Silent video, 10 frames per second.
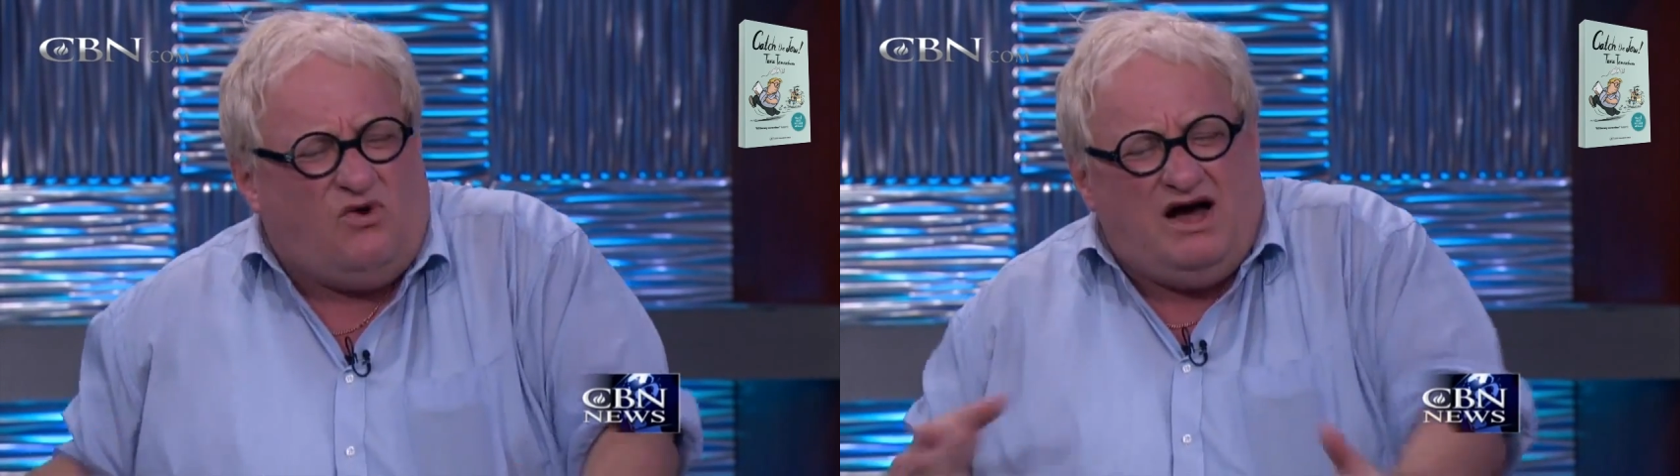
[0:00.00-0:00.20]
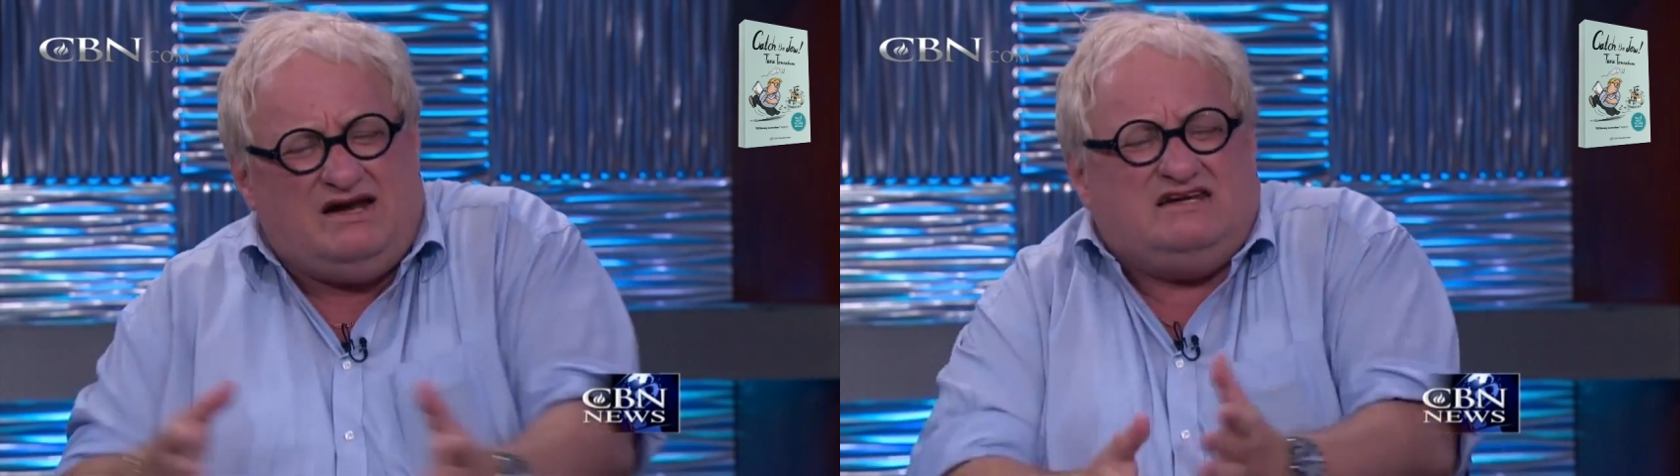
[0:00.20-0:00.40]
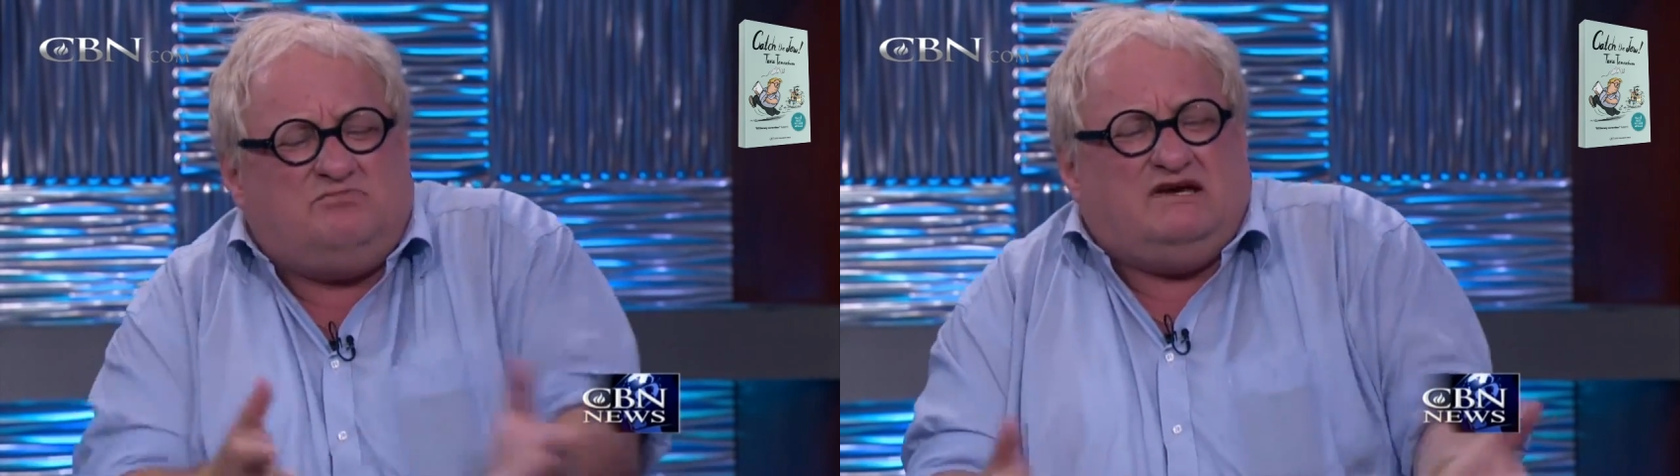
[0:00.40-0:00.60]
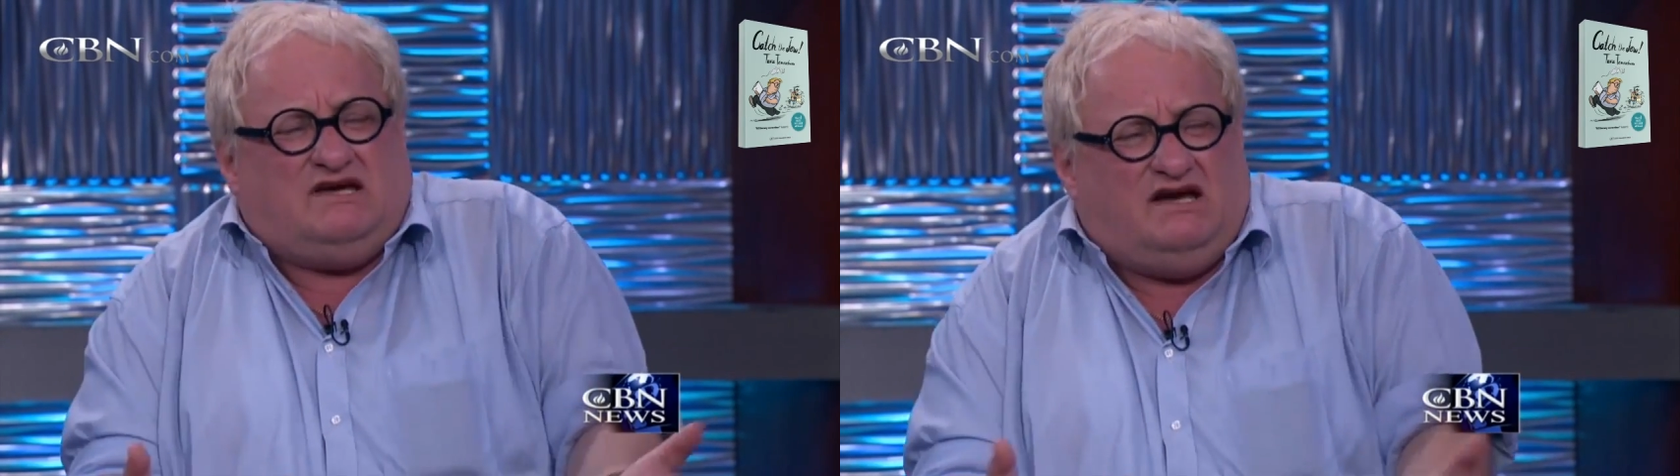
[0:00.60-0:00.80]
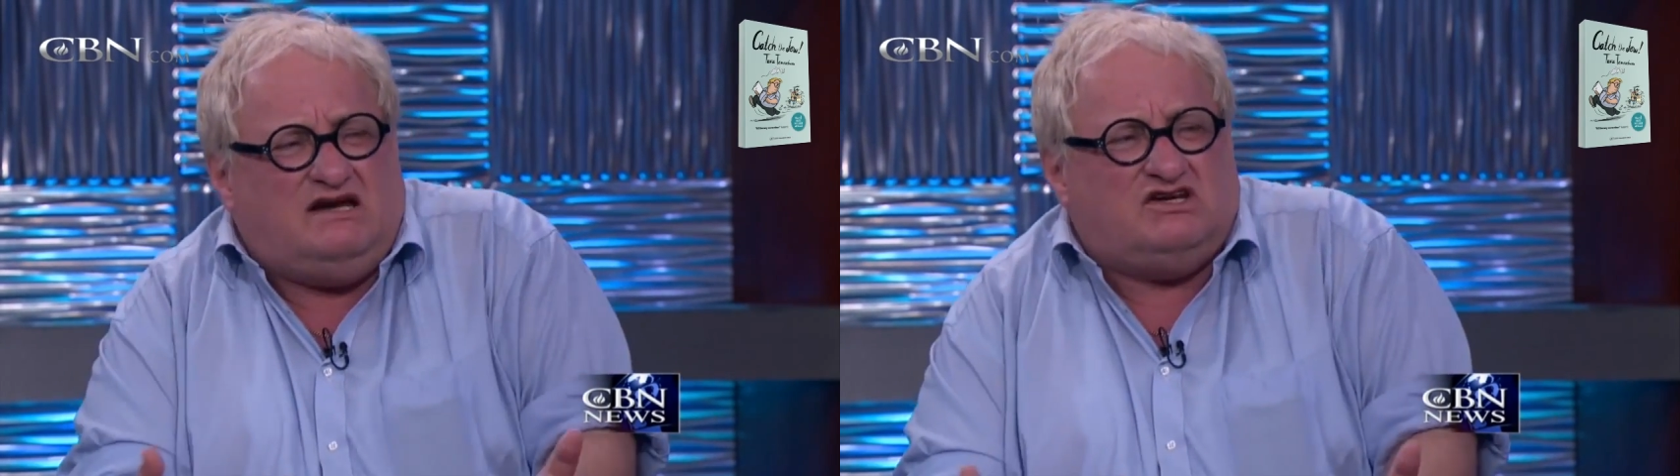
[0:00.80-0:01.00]
you hardly
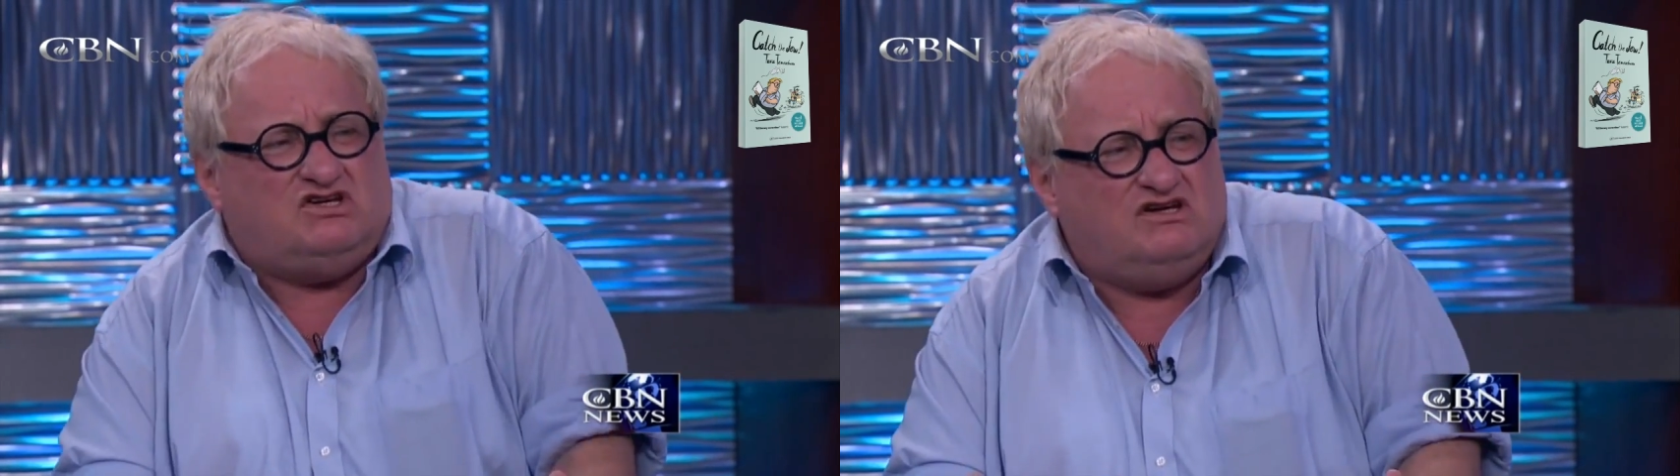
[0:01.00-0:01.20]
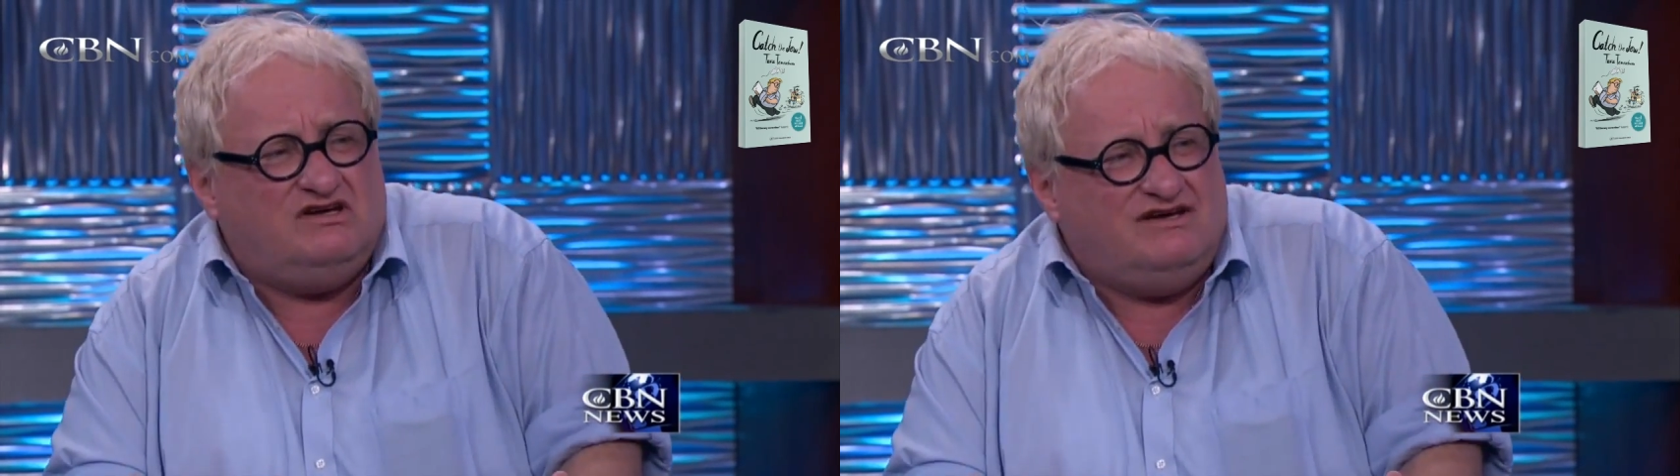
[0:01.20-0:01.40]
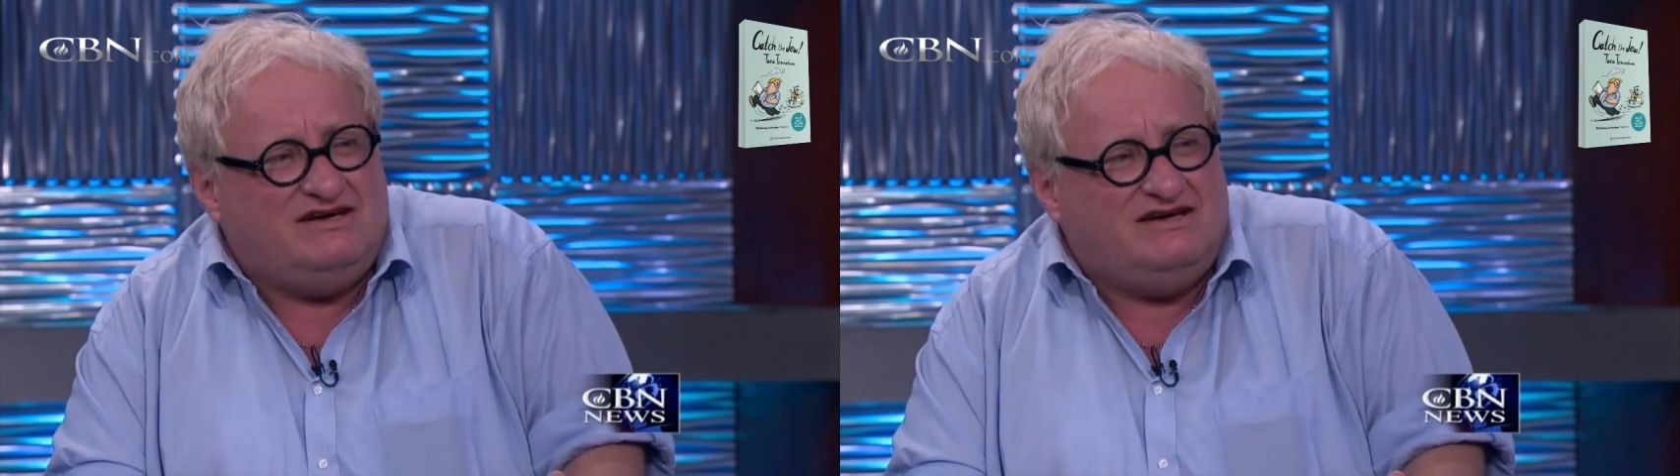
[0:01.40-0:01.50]
speak English.